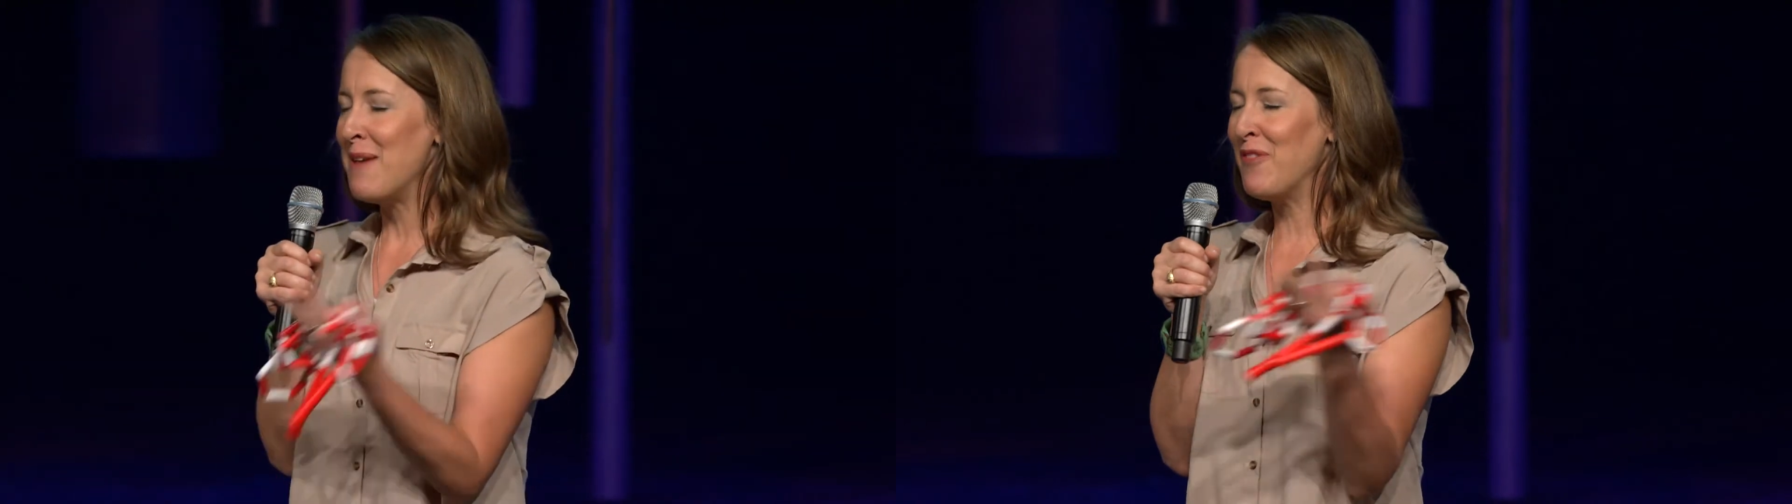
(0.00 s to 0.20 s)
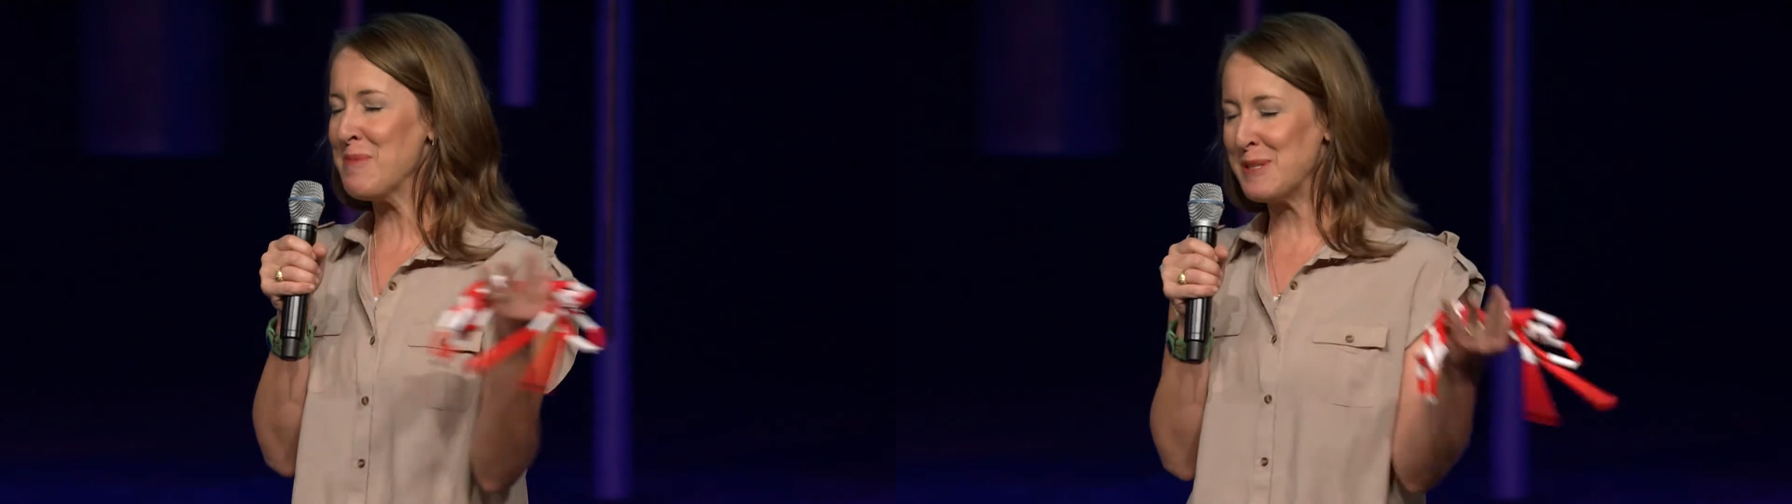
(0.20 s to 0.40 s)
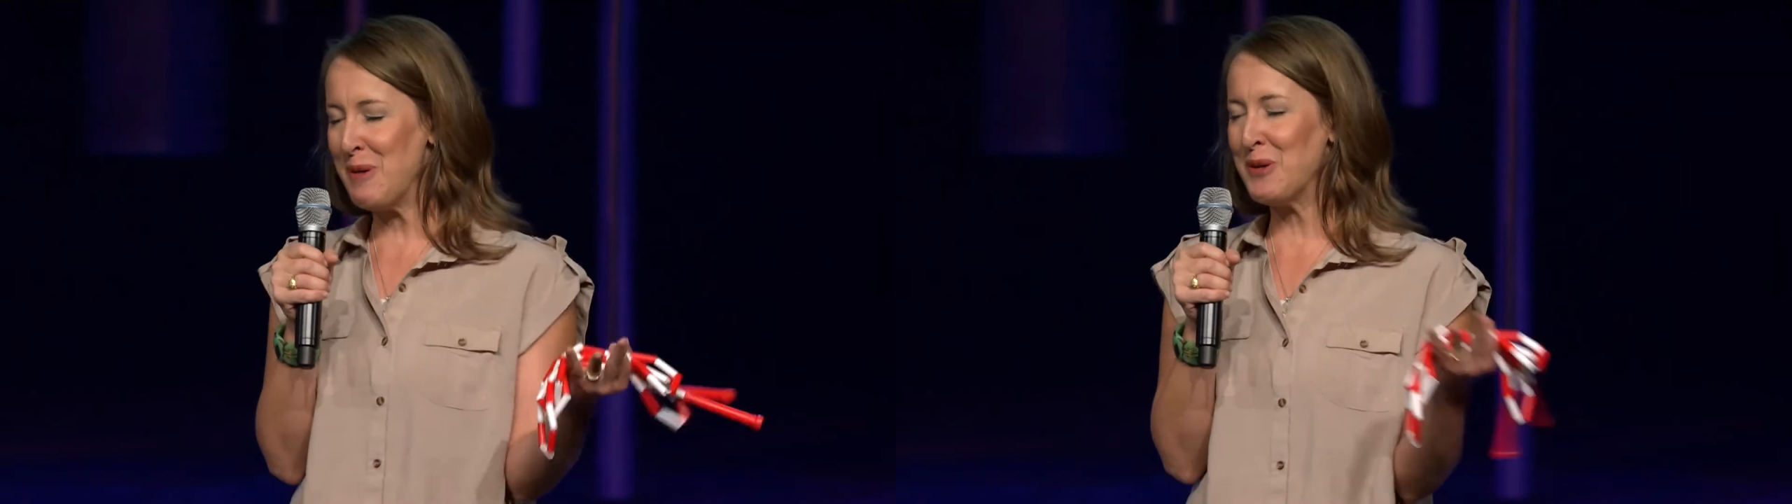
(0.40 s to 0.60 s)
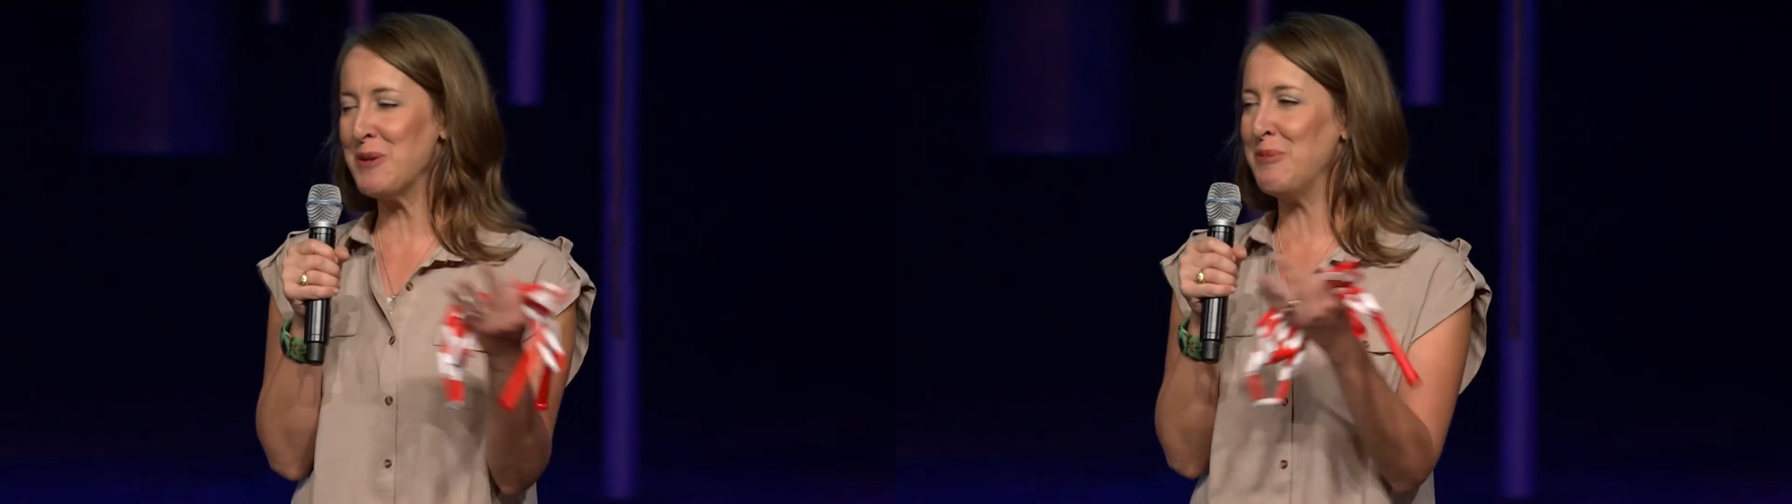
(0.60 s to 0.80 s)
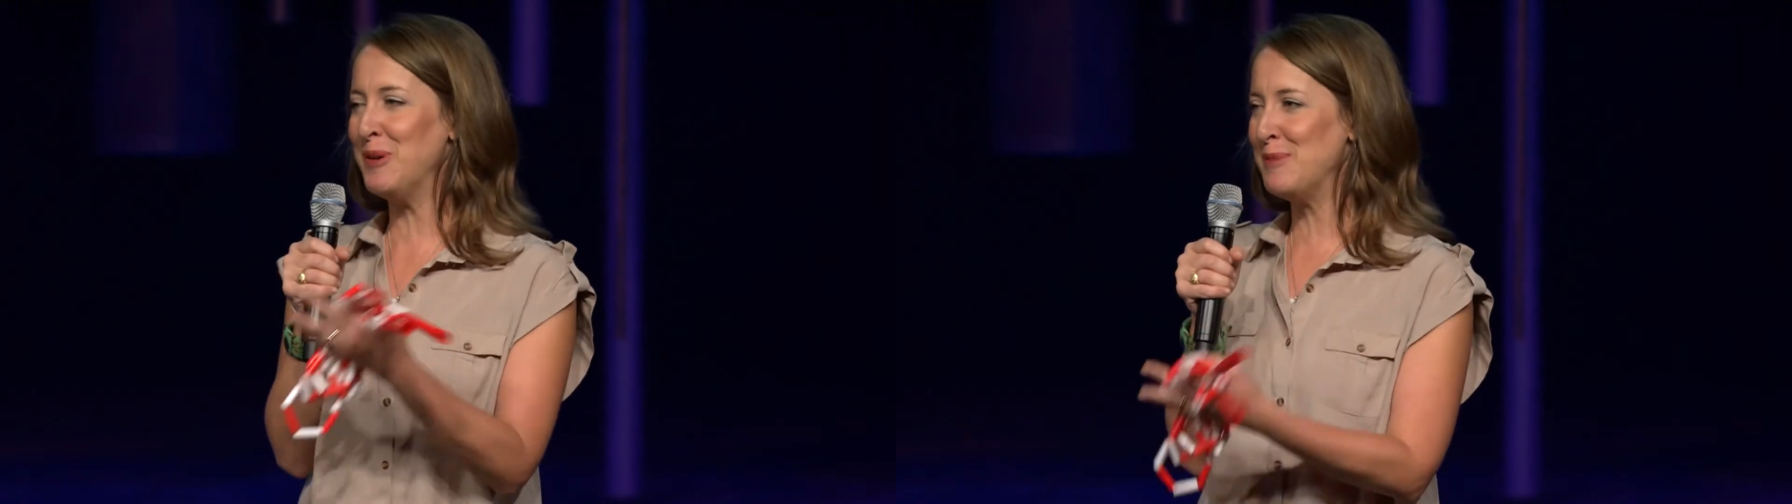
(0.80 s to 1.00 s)
from the small
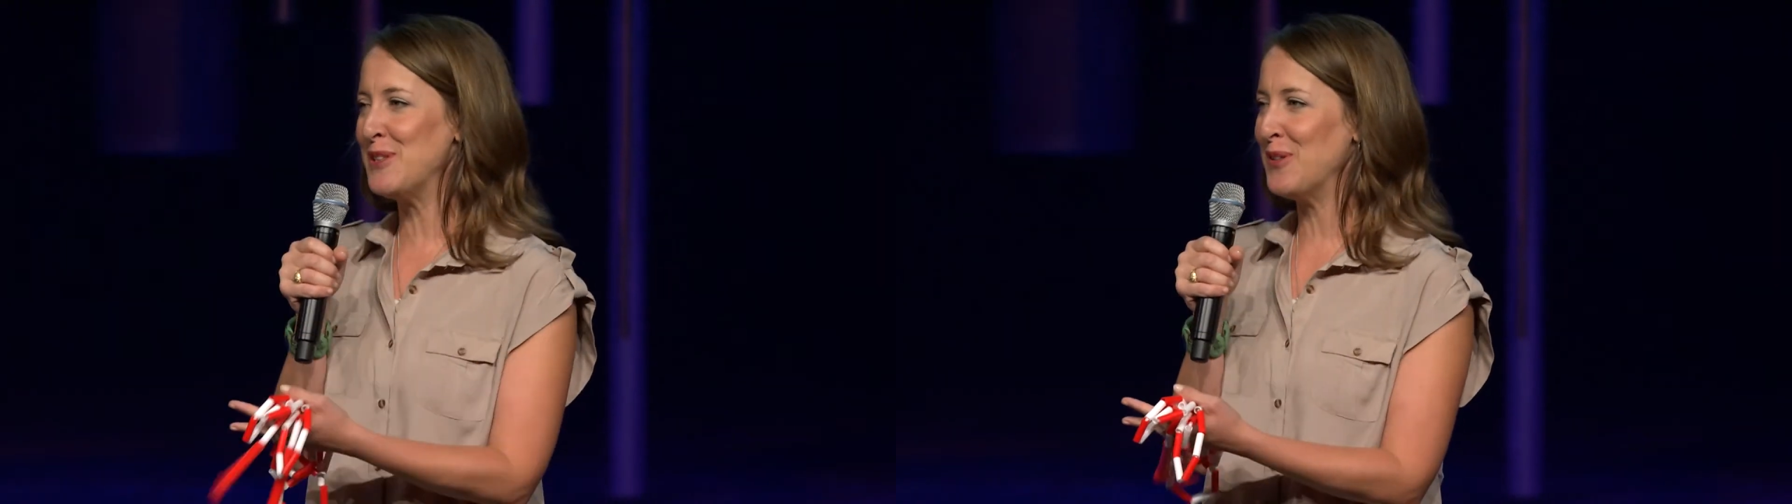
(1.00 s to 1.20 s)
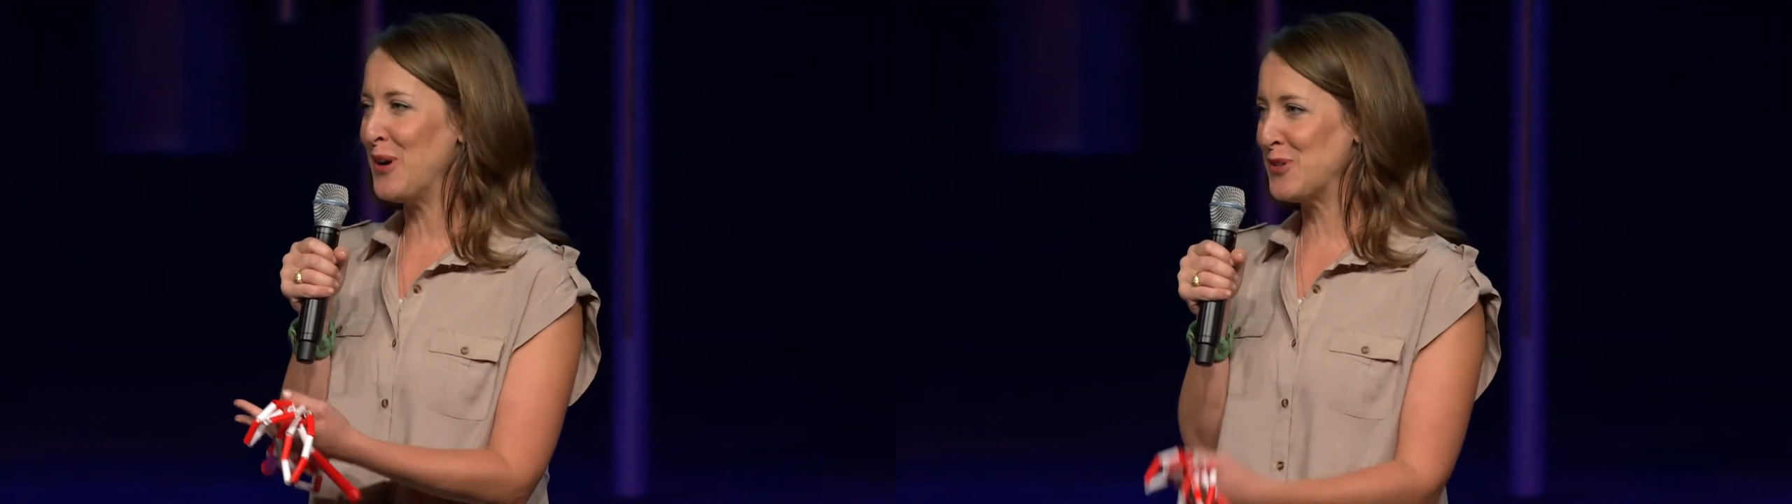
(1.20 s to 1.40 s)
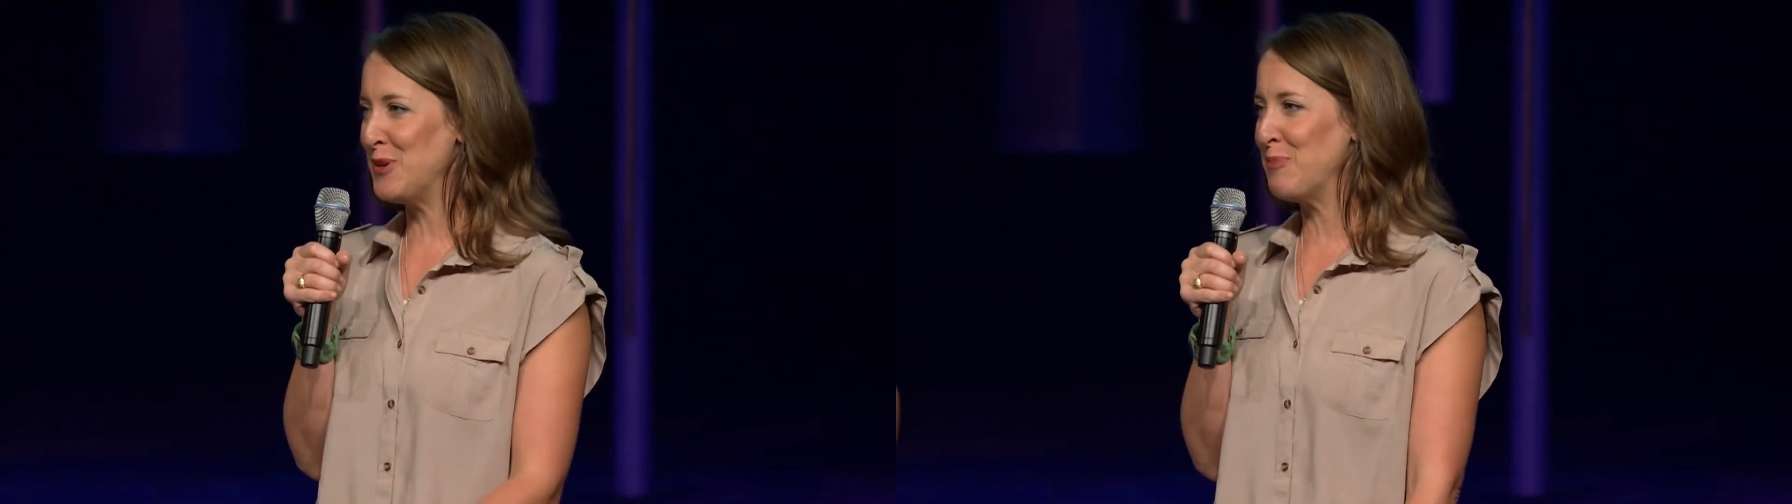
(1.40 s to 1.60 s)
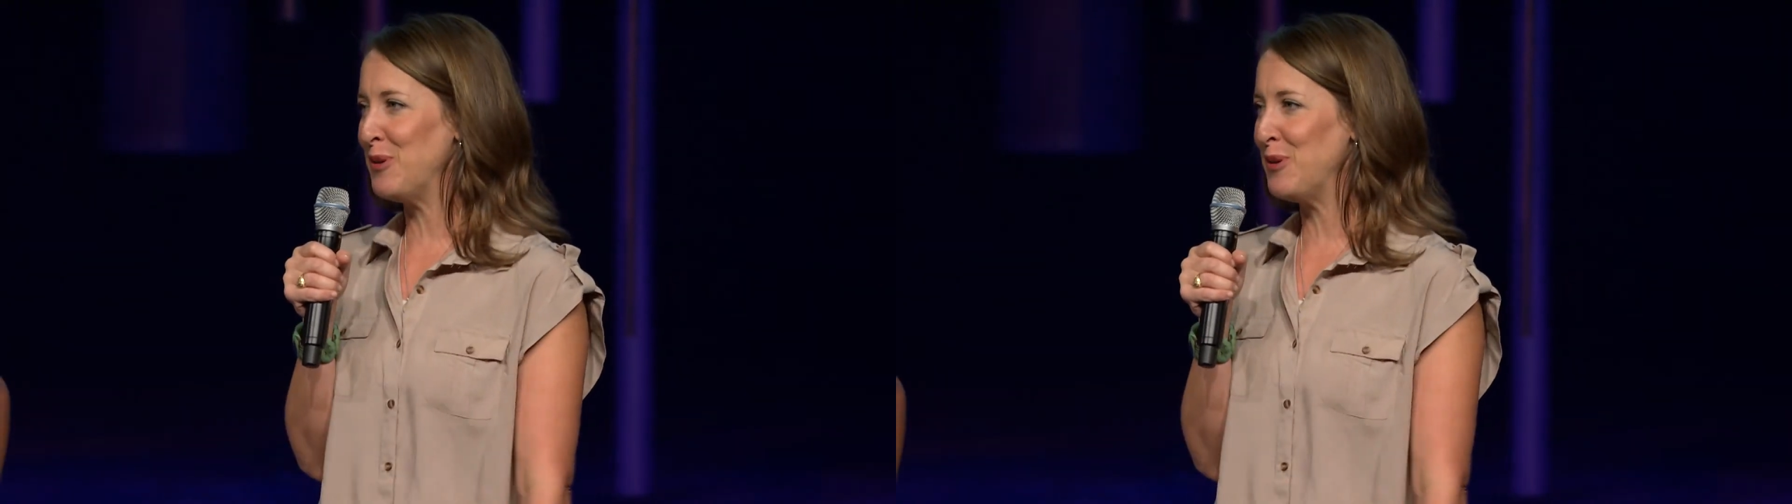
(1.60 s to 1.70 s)
group room to the large group